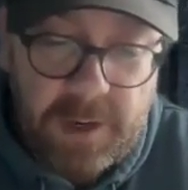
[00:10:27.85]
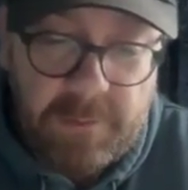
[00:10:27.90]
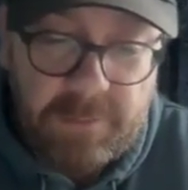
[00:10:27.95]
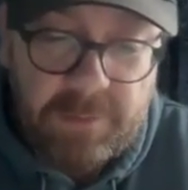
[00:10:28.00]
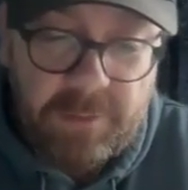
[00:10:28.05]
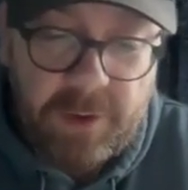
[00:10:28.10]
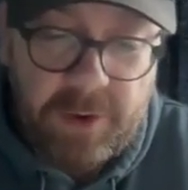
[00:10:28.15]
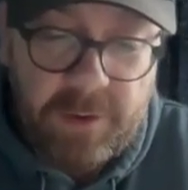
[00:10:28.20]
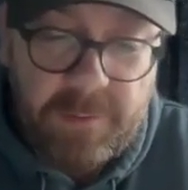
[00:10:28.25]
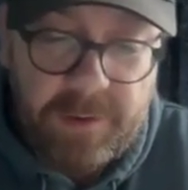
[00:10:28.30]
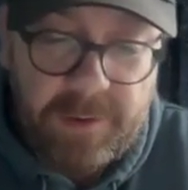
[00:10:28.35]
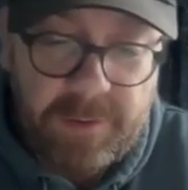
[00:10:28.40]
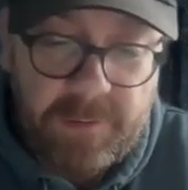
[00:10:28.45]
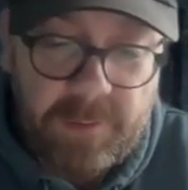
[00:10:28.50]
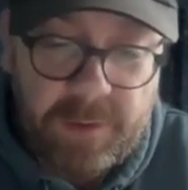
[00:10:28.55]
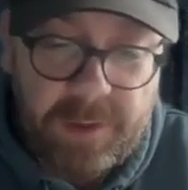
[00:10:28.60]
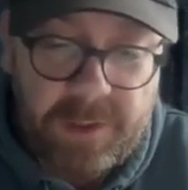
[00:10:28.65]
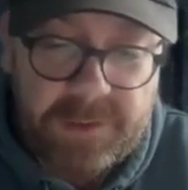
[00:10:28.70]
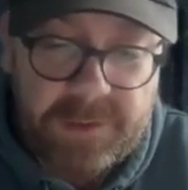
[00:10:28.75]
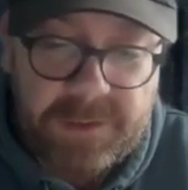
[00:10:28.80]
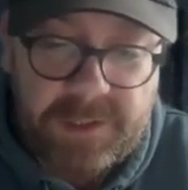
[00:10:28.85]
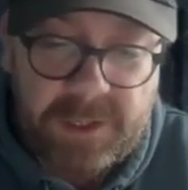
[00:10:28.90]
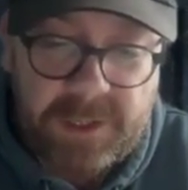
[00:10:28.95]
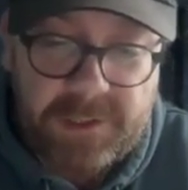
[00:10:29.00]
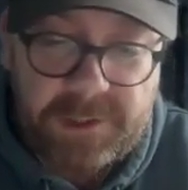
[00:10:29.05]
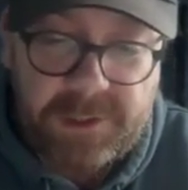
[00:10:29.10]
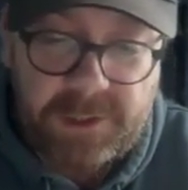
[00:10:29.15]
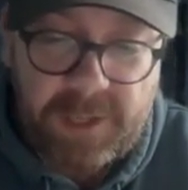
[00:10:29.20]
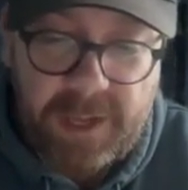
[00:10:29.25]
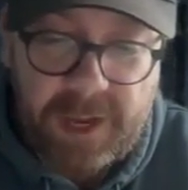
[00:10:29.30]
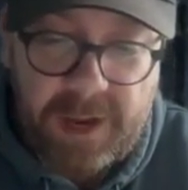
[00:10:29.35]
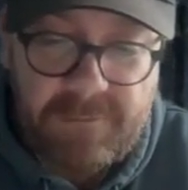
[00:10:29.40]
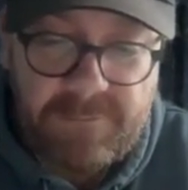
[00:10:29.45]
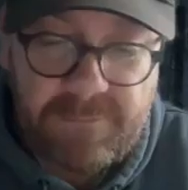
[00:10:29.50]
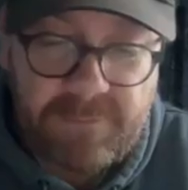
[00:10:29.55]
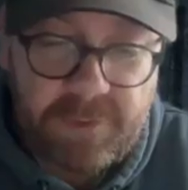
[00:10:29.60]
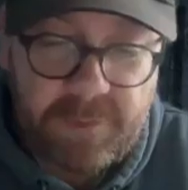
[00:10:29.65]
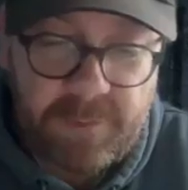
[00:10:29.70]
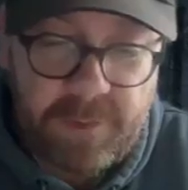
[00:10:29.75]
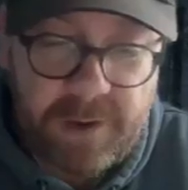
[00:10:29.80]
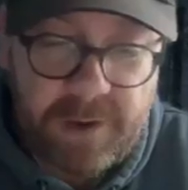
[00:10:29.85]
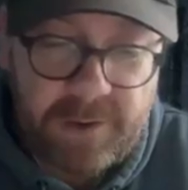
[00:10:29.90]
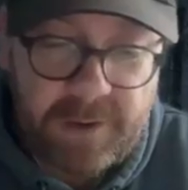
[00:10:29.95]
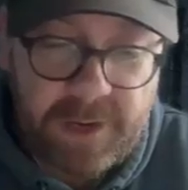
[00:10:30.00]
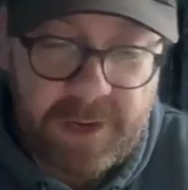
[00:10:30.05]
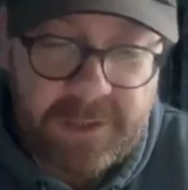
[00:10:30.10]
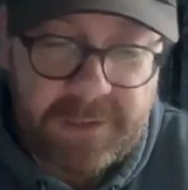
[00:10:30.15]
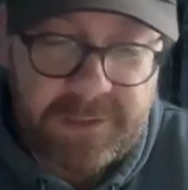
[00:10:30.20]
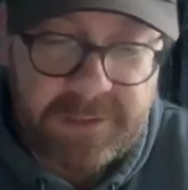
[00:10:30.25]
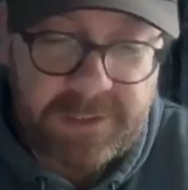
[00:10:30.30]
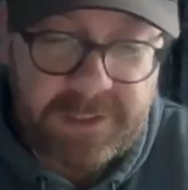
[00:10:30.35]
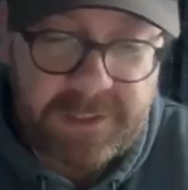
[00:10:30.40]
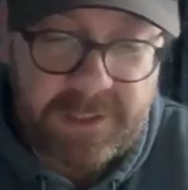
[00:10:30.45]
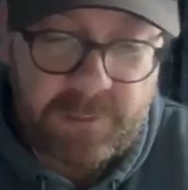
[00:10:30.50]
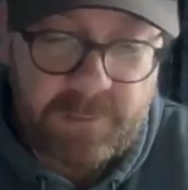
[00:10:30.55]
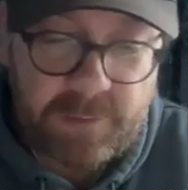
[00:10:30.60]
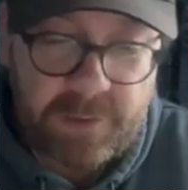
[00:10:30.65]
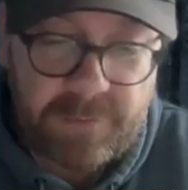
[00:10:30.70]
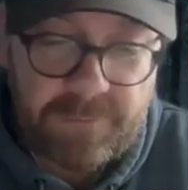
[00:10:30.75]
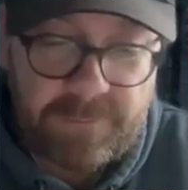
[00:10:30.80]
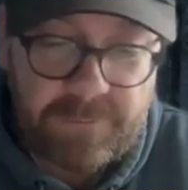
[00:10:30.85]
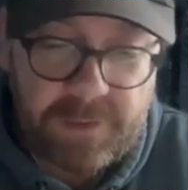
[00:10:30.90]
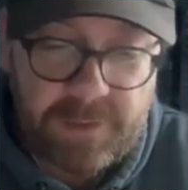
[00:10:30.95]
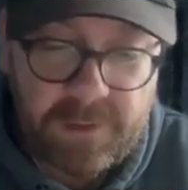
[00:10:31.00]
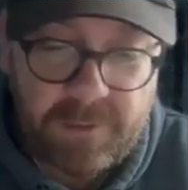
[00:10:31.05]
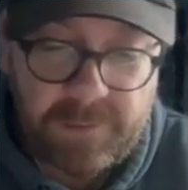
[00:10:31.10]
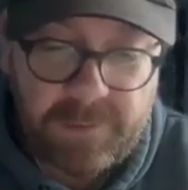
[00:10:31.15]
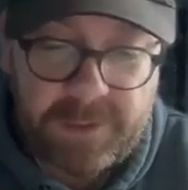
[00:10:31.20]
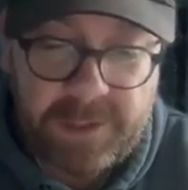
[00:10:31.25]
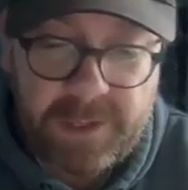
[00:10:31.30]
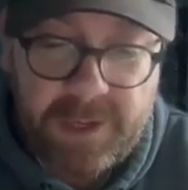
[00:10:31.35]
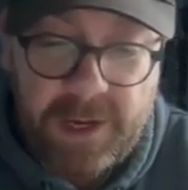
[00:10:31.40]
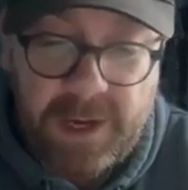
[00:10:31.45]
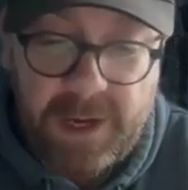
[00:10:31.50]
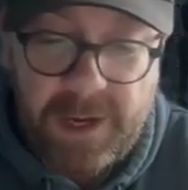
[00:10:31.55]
probing with his cudgel everywhere and then digging with fury,